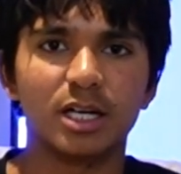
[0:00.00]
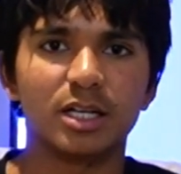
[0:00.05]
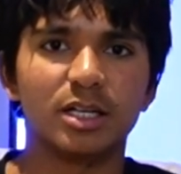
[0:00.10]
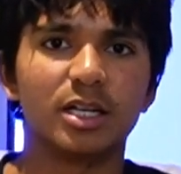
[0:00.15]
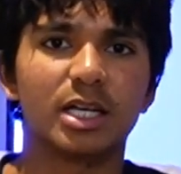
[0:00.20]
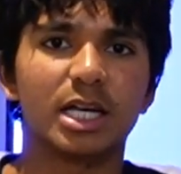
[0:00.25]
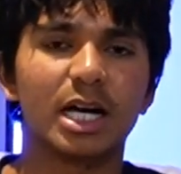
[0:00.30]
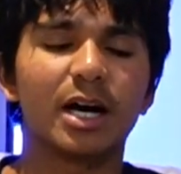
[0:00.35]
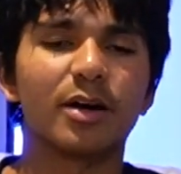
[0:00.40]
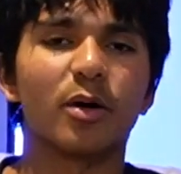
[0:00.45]

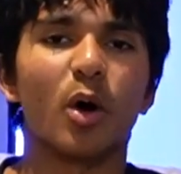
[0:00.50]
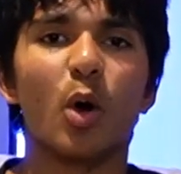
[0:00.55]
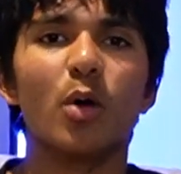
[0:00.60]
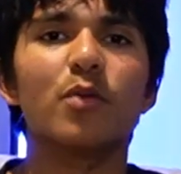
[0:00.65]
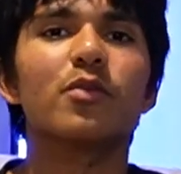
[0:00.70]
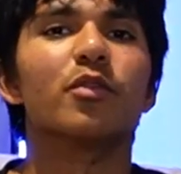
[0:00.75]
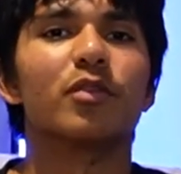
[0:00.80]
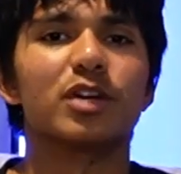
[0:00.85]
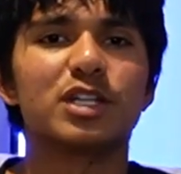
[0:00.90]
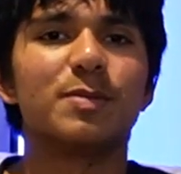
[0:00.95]
you can't
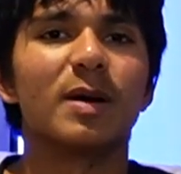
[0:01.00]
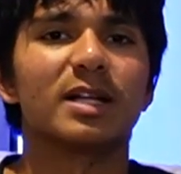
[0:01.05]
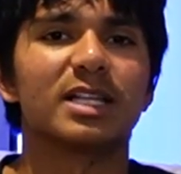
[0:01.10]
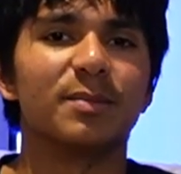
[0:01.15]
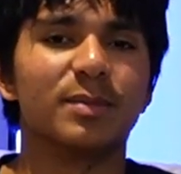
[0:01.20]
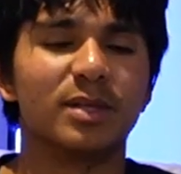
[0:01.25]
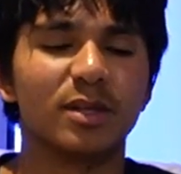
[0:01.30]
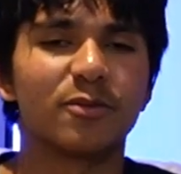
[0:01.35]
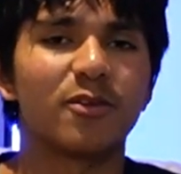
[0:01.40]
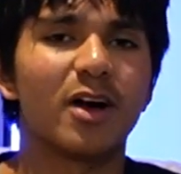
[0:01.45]
over-respect
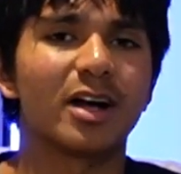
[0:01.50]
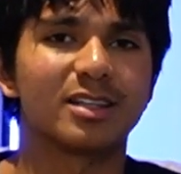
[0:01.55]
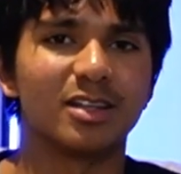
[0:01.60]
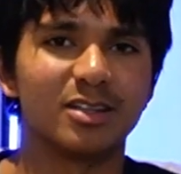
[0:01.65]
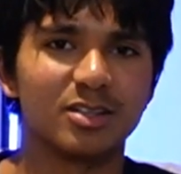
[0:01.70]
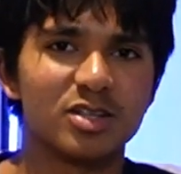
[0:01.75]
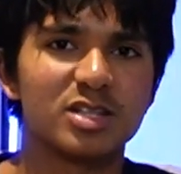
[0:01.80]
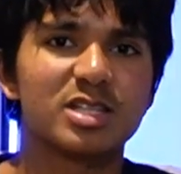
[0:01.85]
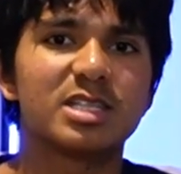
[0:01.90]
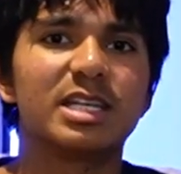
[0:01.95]
them in the fact that
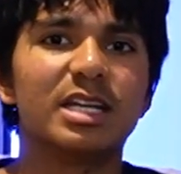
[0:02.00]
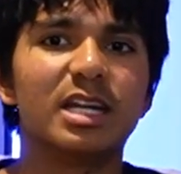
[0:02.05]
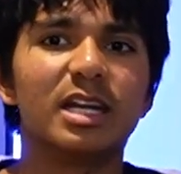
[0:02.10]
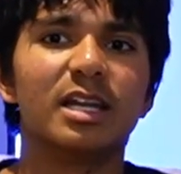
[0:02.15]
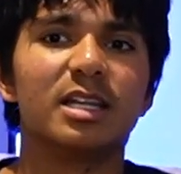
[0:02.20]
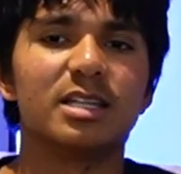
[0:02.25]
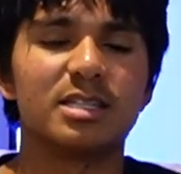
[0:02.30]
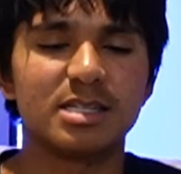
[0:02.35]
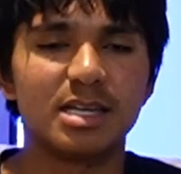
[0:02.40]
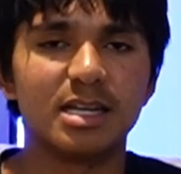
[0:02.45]
you just sit in
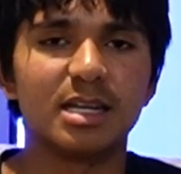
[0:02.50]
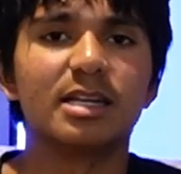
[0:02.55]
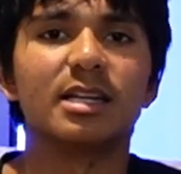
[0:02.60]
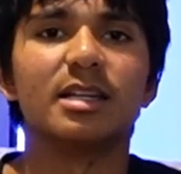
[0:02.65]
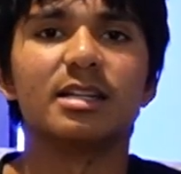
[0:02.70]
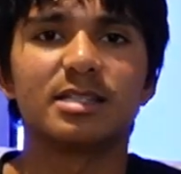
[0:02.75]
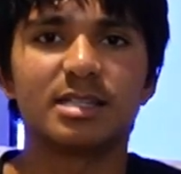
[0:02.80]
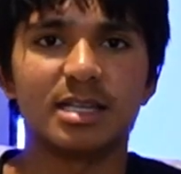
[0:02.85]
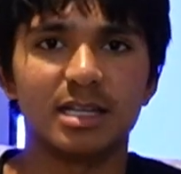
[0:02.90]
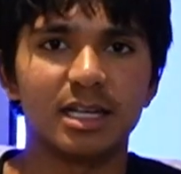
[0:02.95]
and sit in
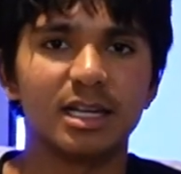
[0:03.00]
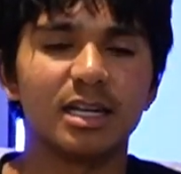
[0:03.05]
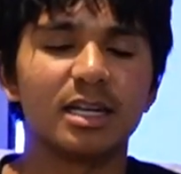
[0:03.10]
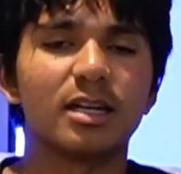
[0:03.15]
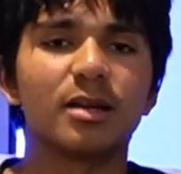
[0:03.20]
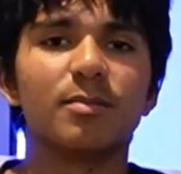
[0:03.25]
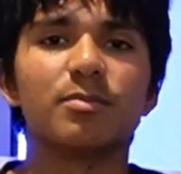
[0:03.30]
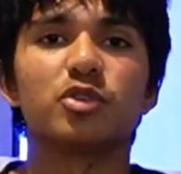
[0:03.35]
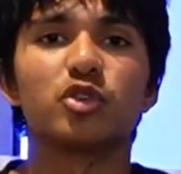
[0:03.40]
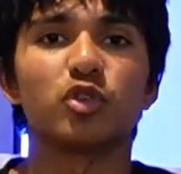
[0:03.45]
and sit in
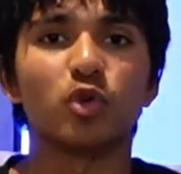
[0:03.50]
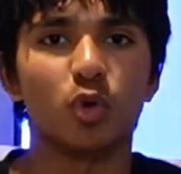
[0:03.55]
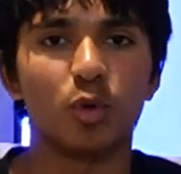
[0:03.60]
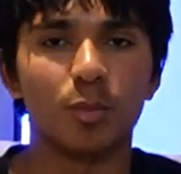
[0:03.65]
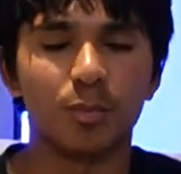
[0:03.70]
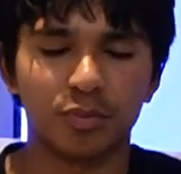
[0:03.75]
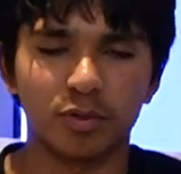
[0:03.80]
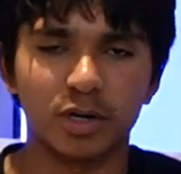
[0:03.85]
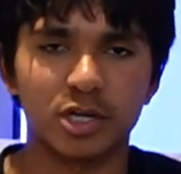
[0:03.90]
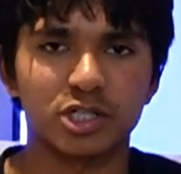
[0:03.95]
and
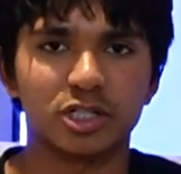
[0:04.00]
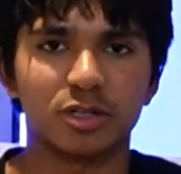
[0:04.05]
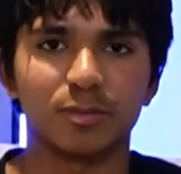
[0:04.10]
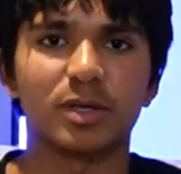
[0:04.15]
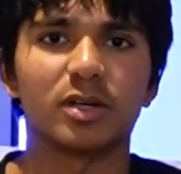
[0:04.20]
absorb pressure,